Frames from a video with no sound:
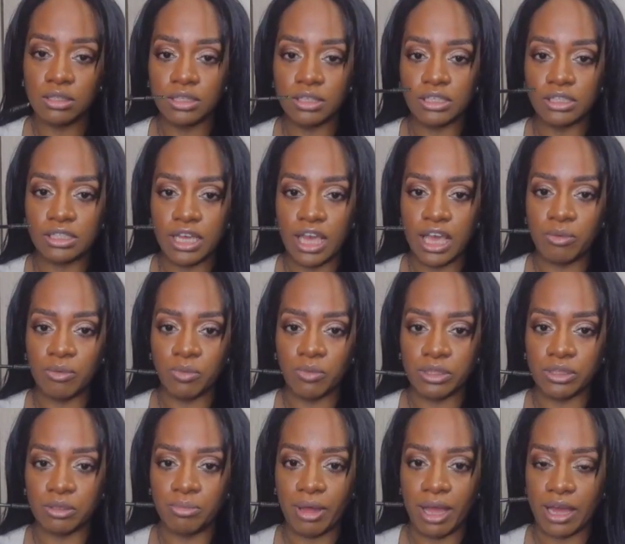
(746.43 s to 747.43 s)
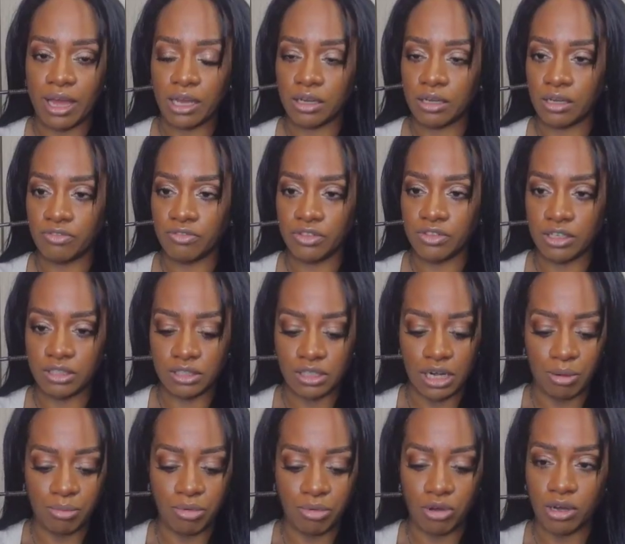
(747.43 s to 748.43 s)
This came with the pack of things that
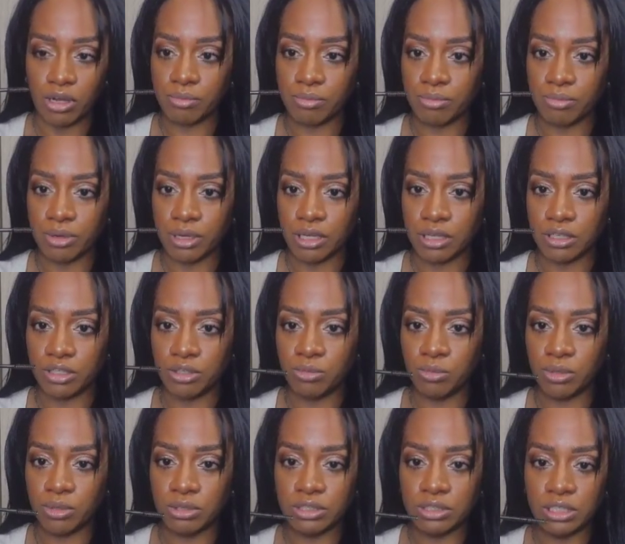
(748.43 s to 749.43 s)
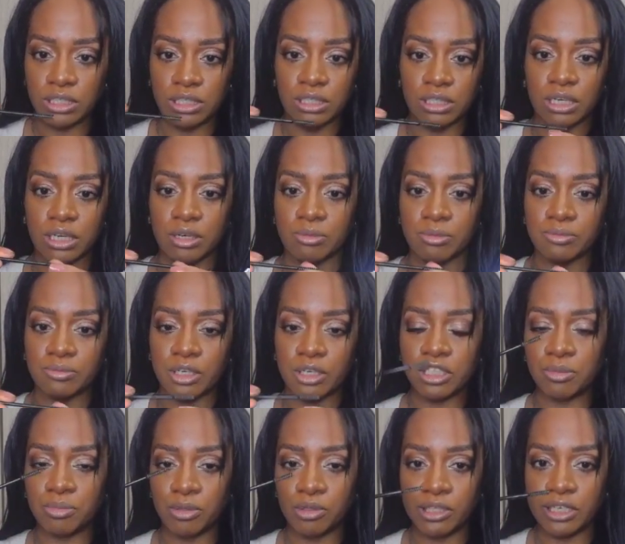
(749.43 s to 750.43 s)
I bought, but you will need a
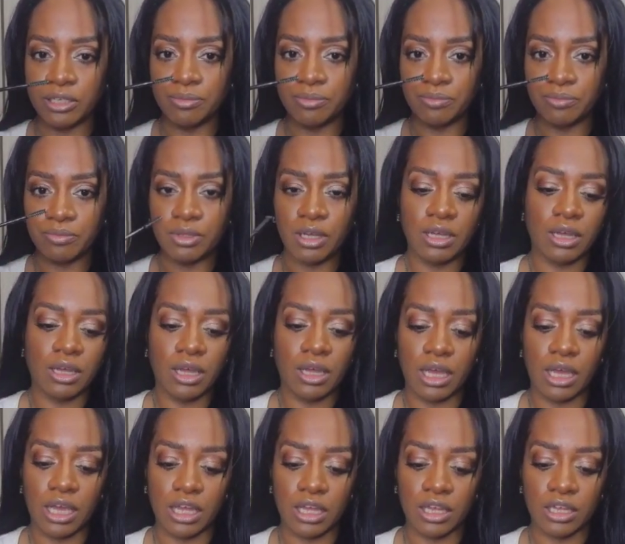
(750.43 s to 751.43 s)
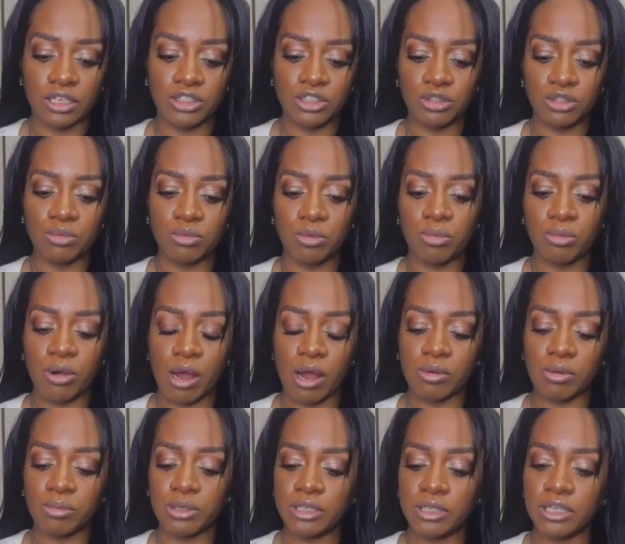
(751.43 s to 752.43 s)
spoolie, and you will
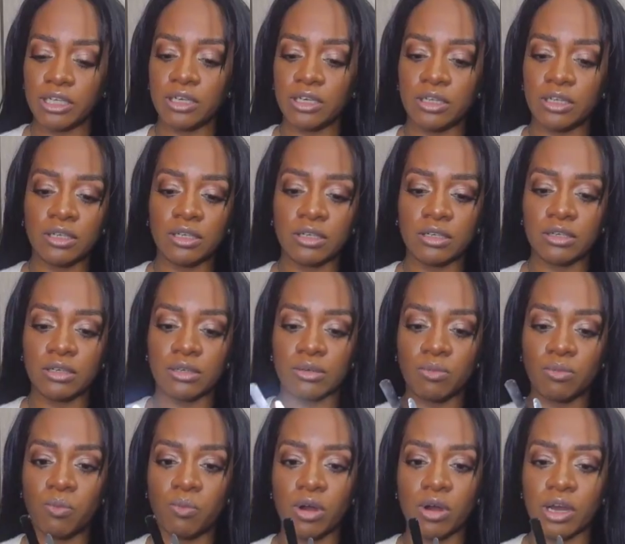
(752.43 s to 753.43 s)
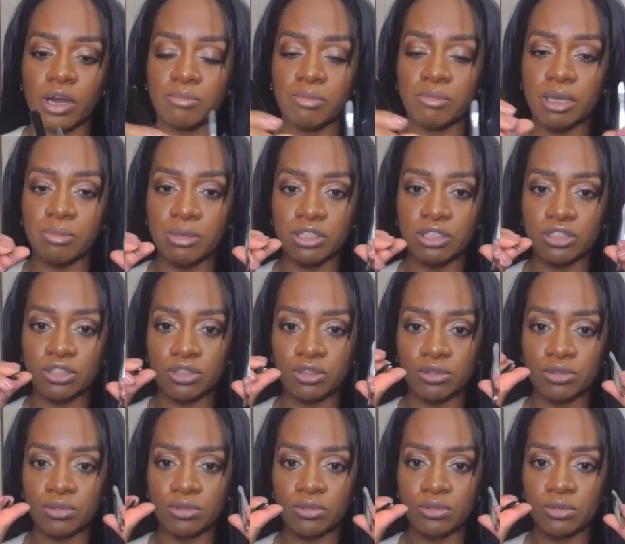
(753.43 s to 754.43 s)
probably need one, maybe
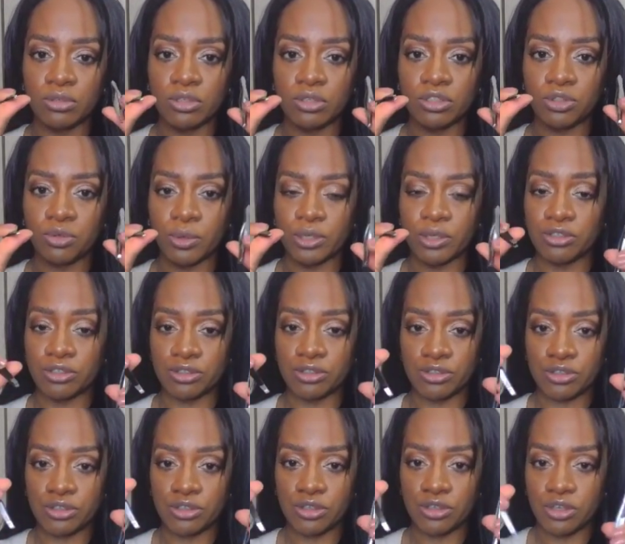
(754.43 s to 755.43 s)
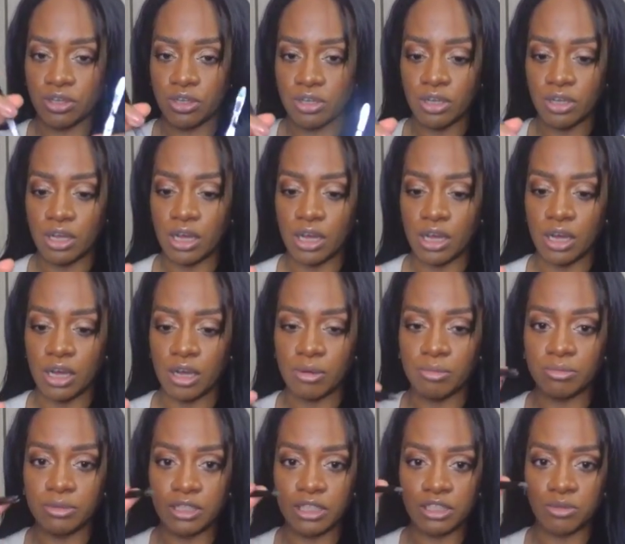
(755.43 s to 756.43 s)
two tweezers.
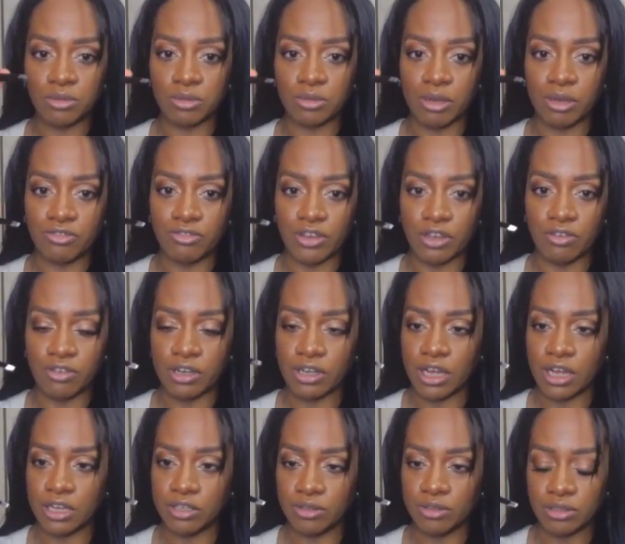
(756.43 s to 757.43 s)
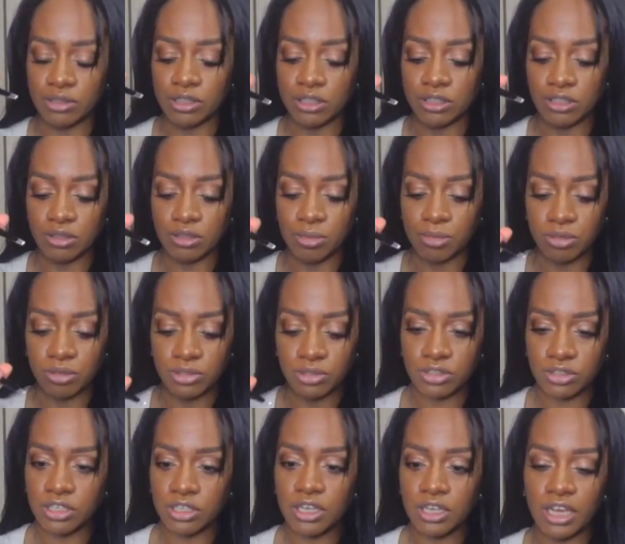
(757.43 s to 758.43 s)
This was my favorite. I use these the
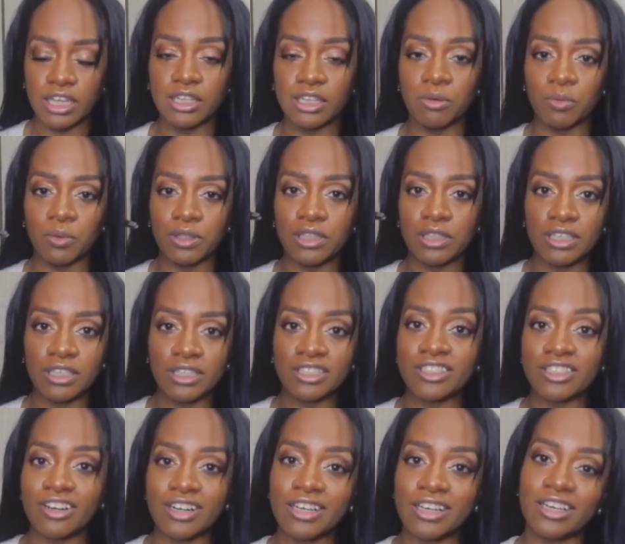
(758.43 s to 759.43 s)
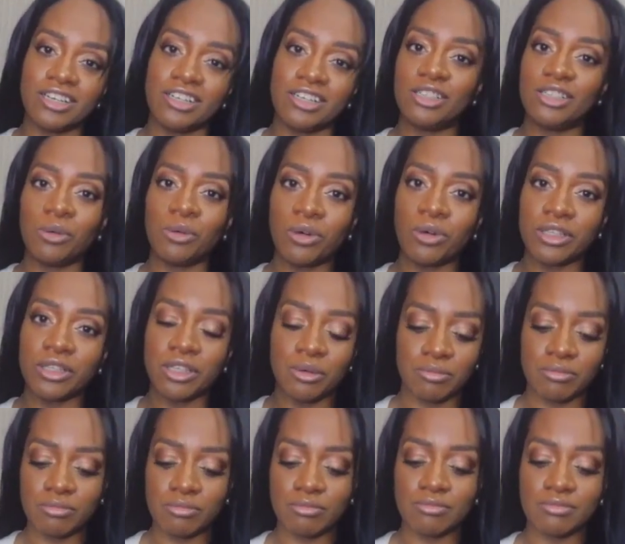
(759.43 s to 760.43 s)
most. And then when these started getting glue on
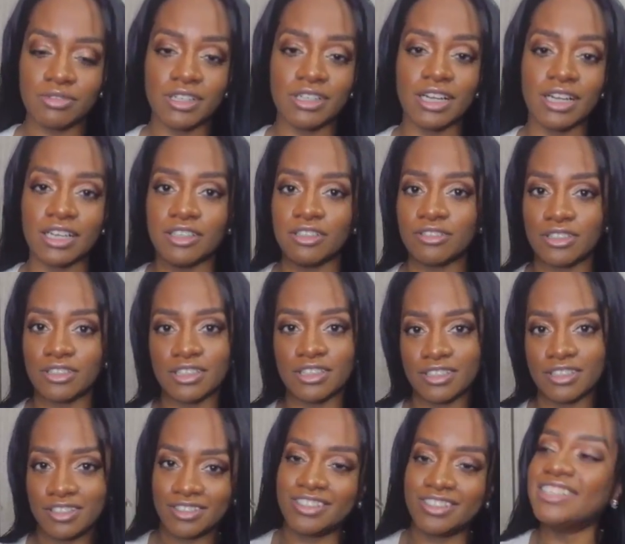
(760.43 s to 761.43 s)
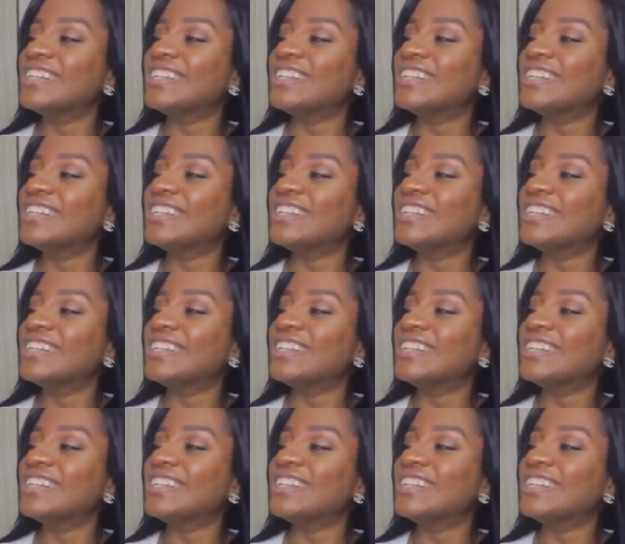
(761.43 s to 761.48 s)
them, then I use these.